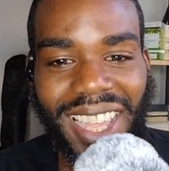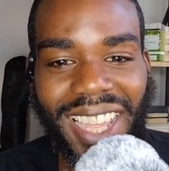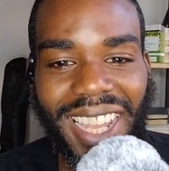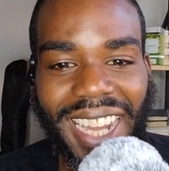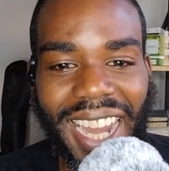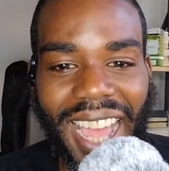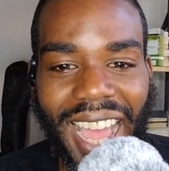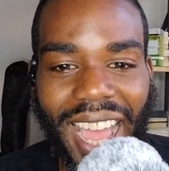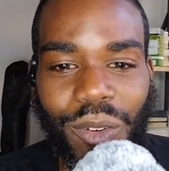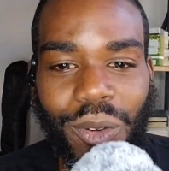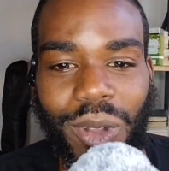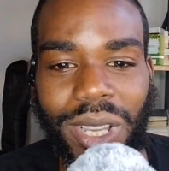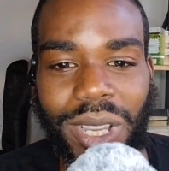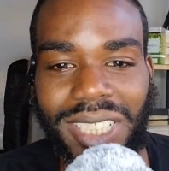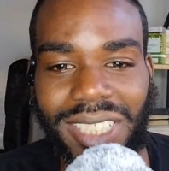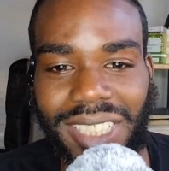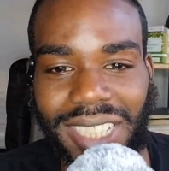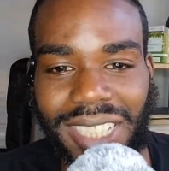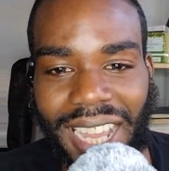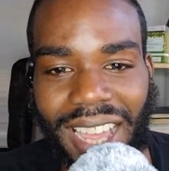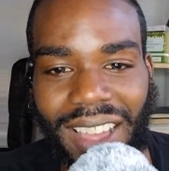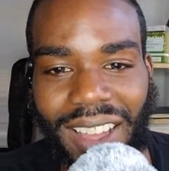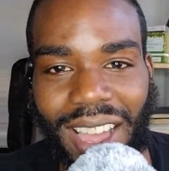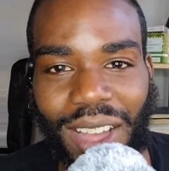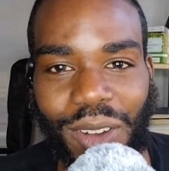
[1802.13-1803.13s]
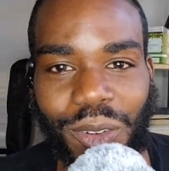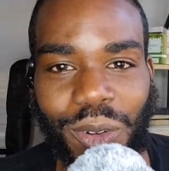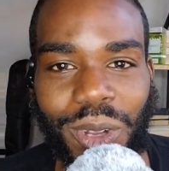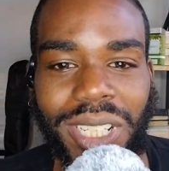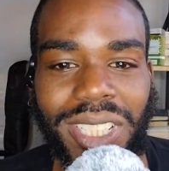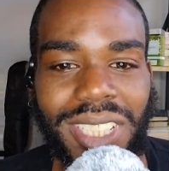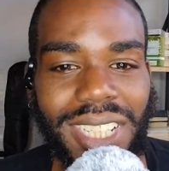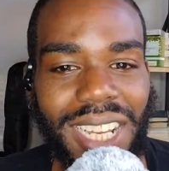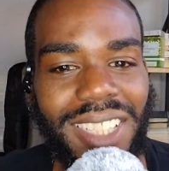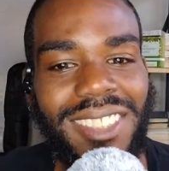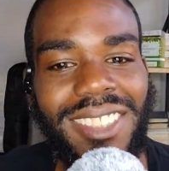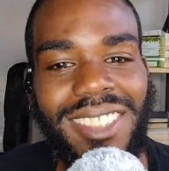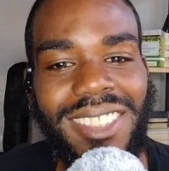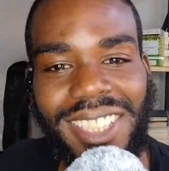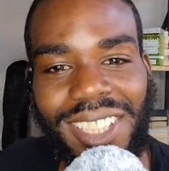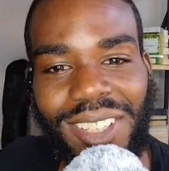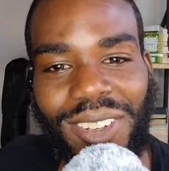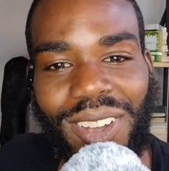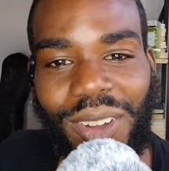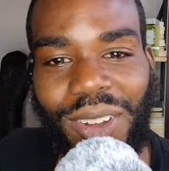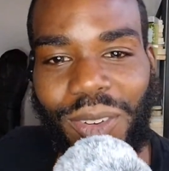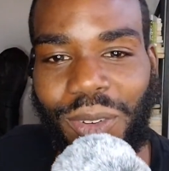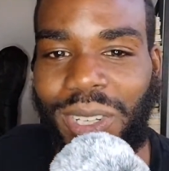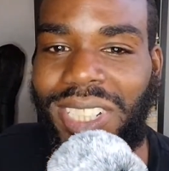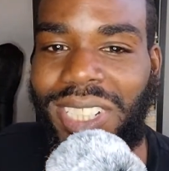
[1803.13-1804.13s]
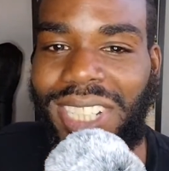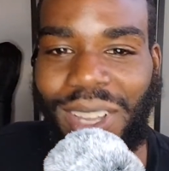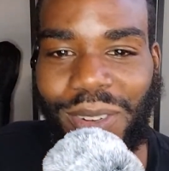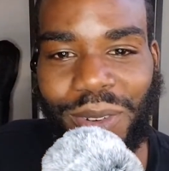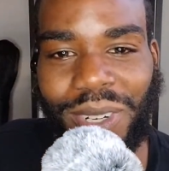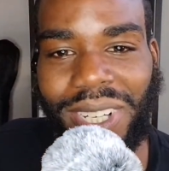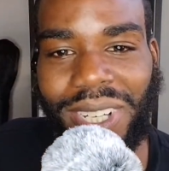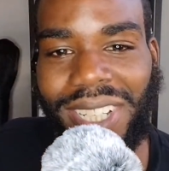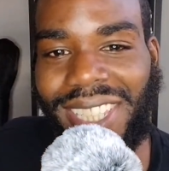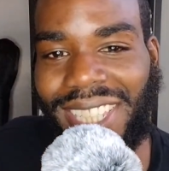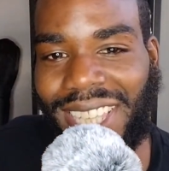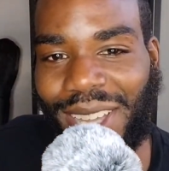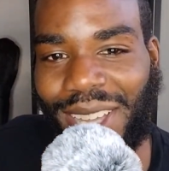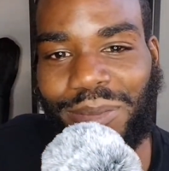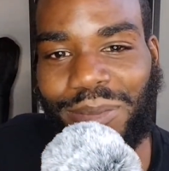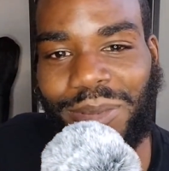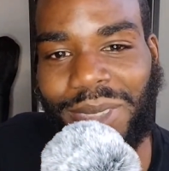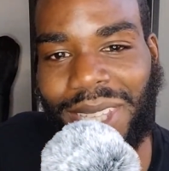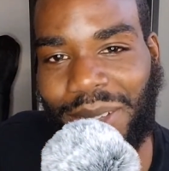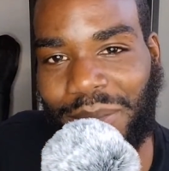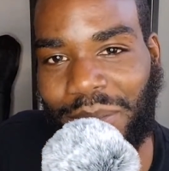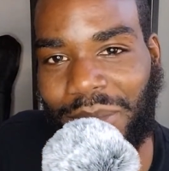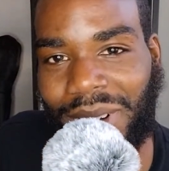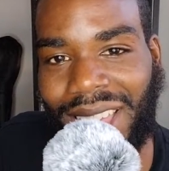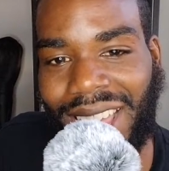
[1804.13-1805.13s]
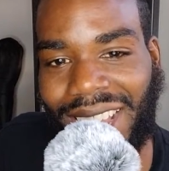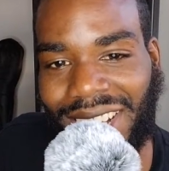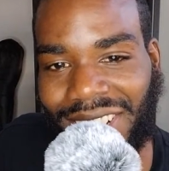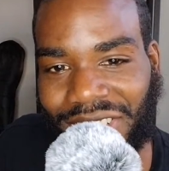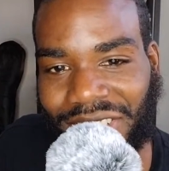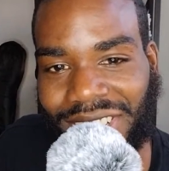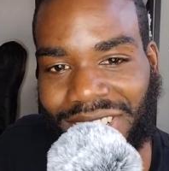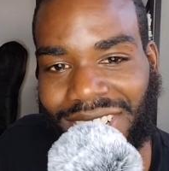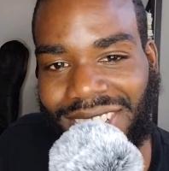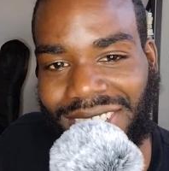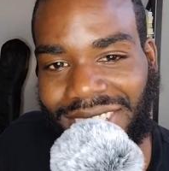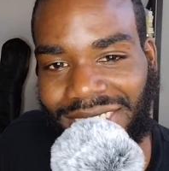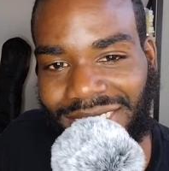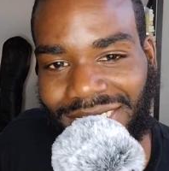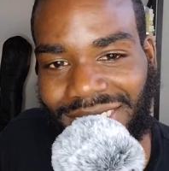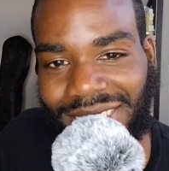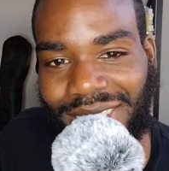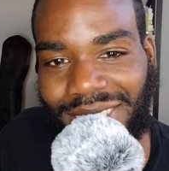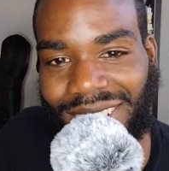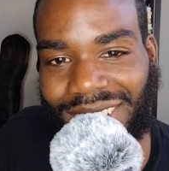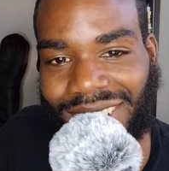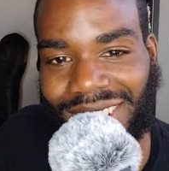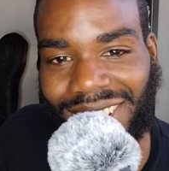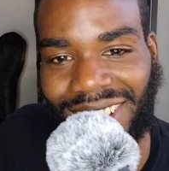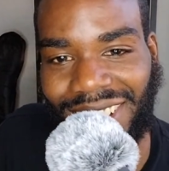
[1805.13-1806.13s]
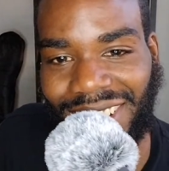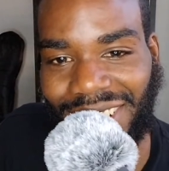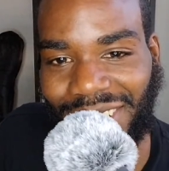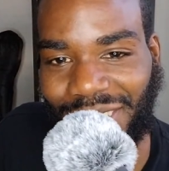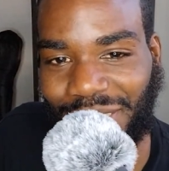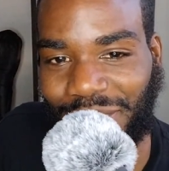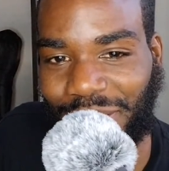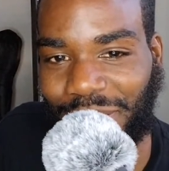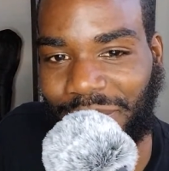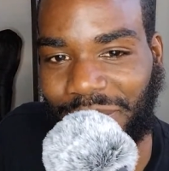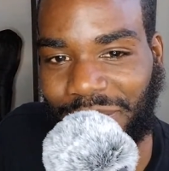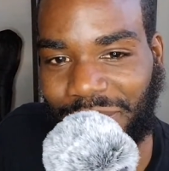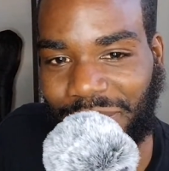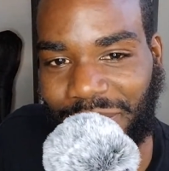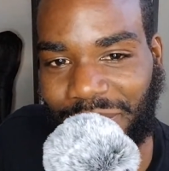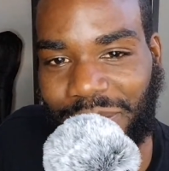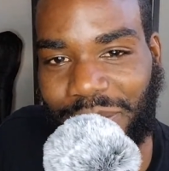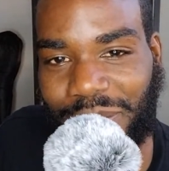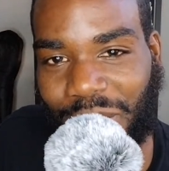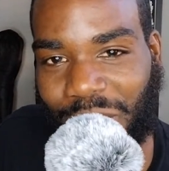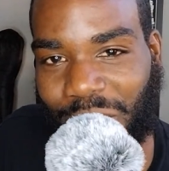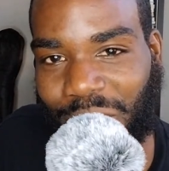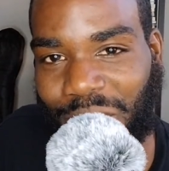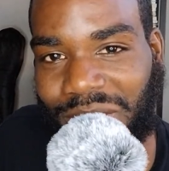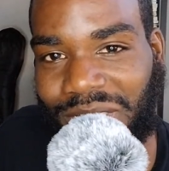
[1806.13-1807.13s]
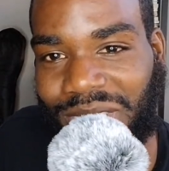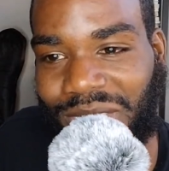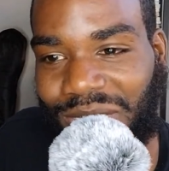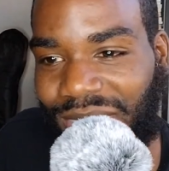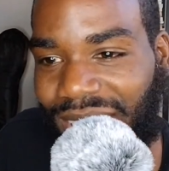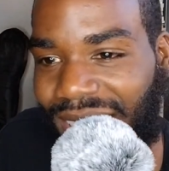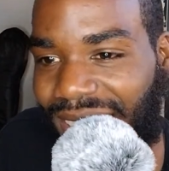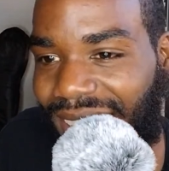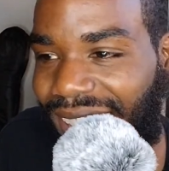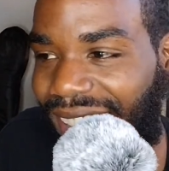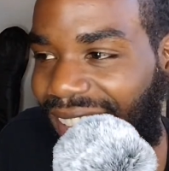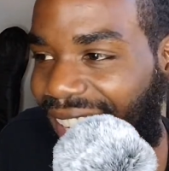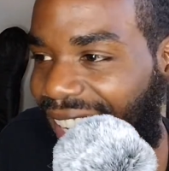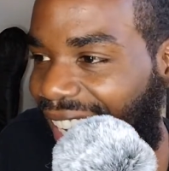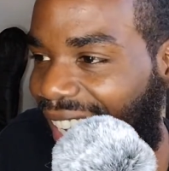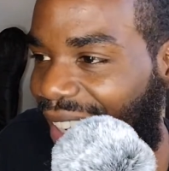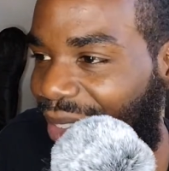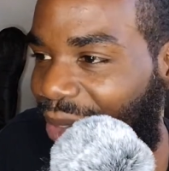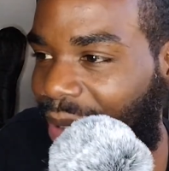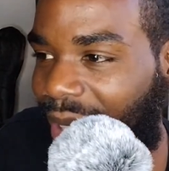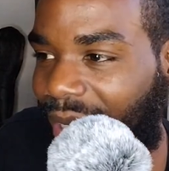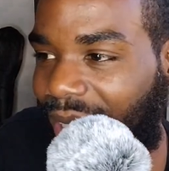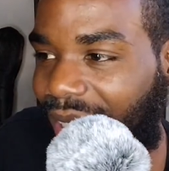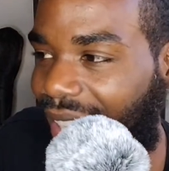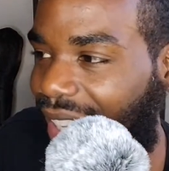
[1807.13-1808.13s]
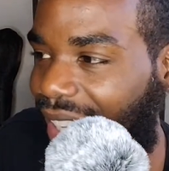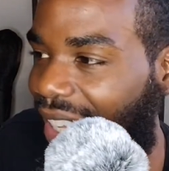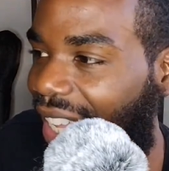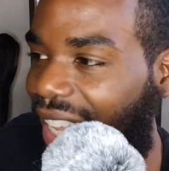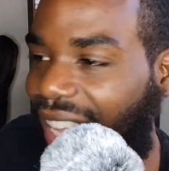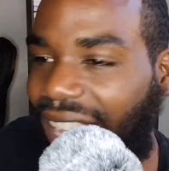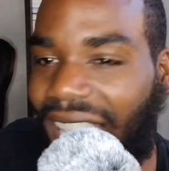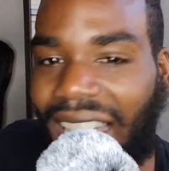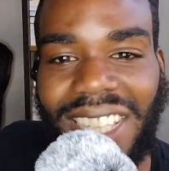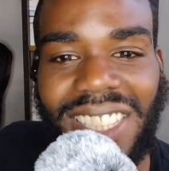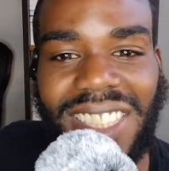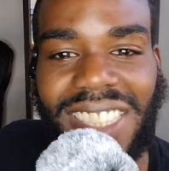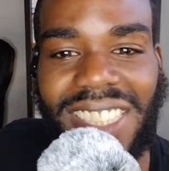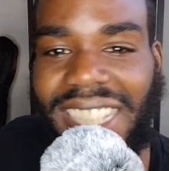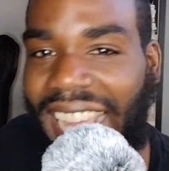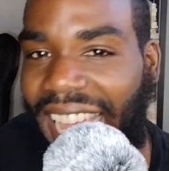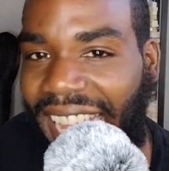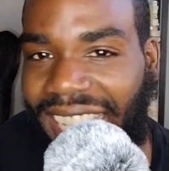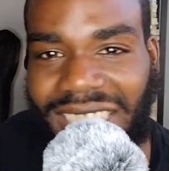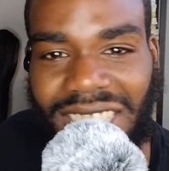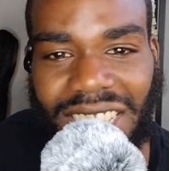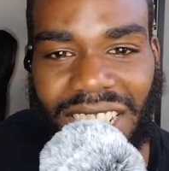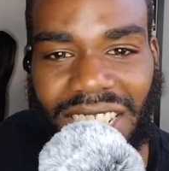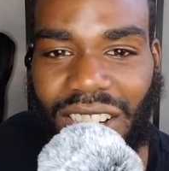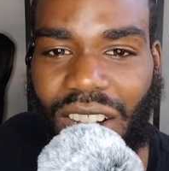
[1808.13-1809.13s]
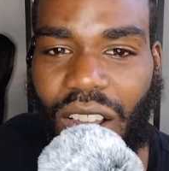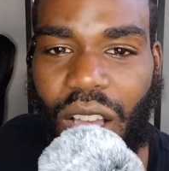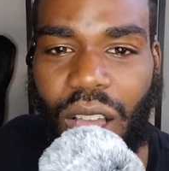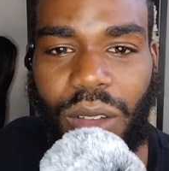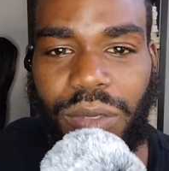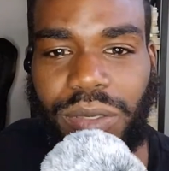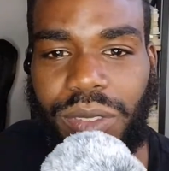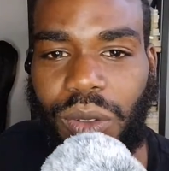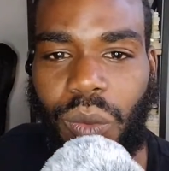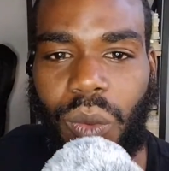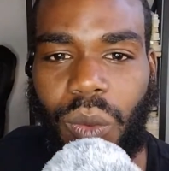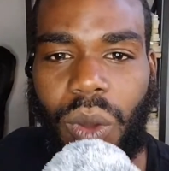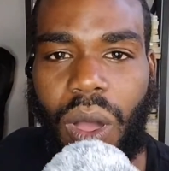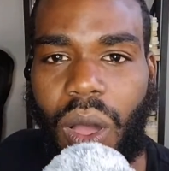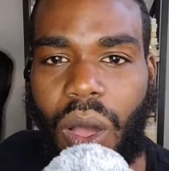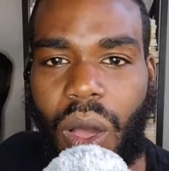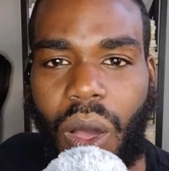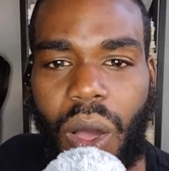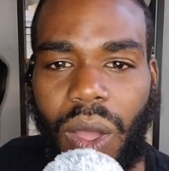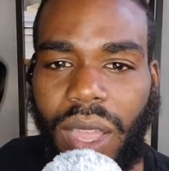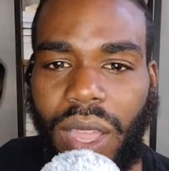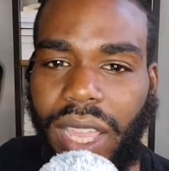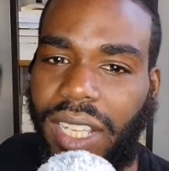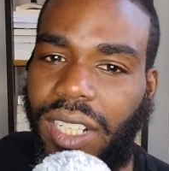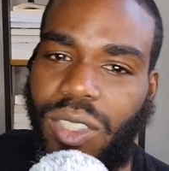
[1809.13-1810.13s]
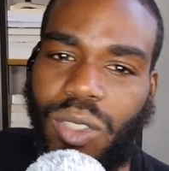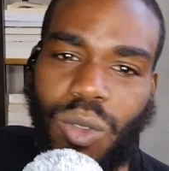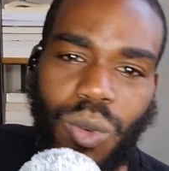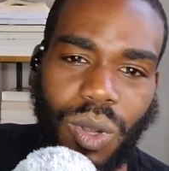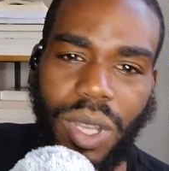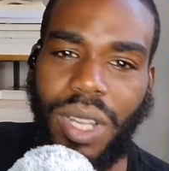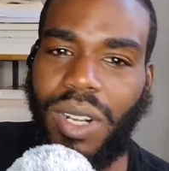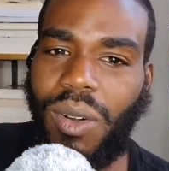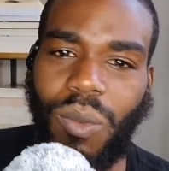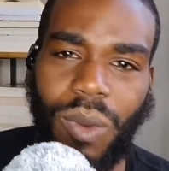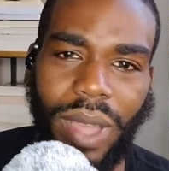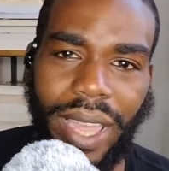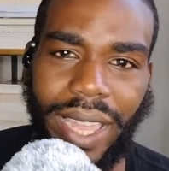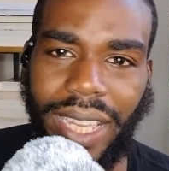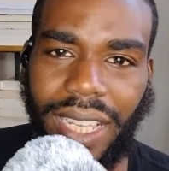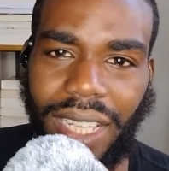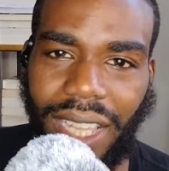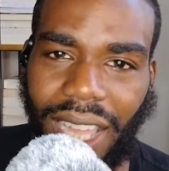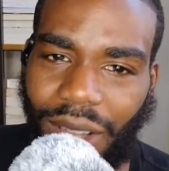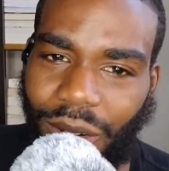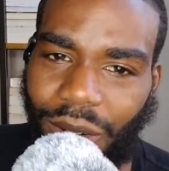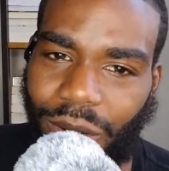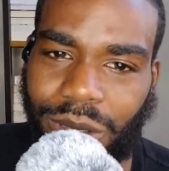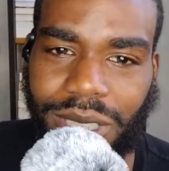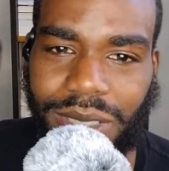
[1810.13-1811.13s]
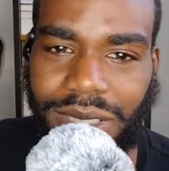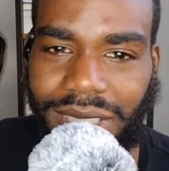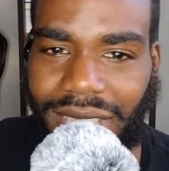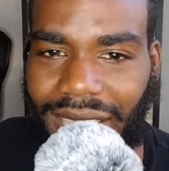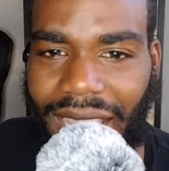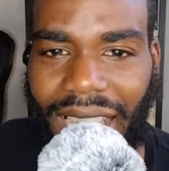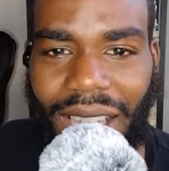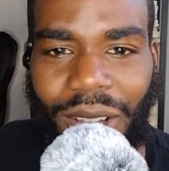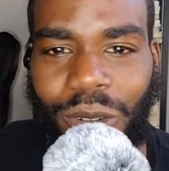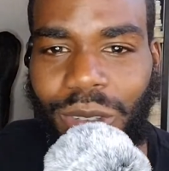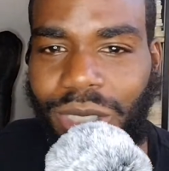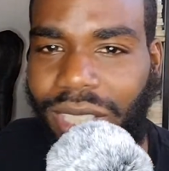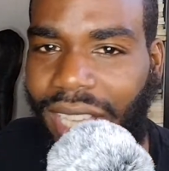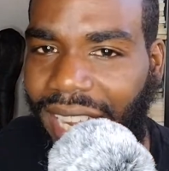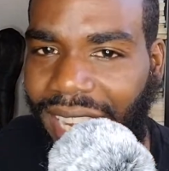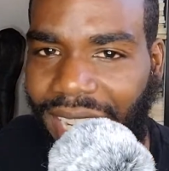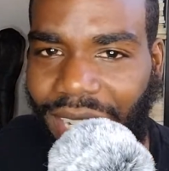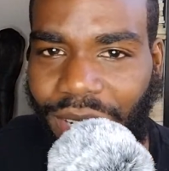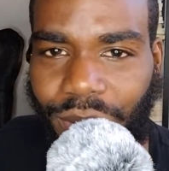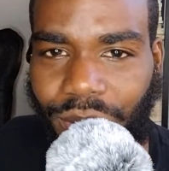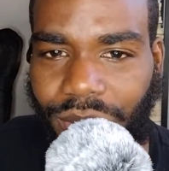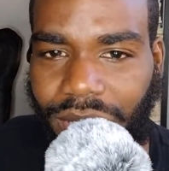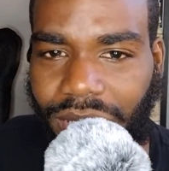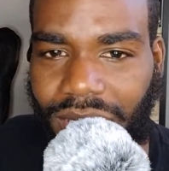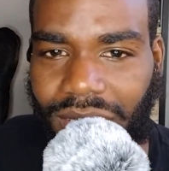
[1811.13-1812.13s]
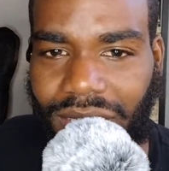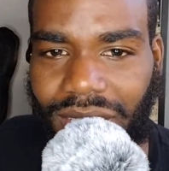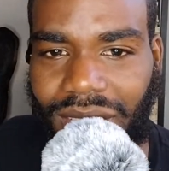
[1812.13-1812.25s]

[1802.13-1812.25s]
I wish I wish I would have kept that Black Jesus poster I had, but I snatched it off the wall and threw it away. I was angry.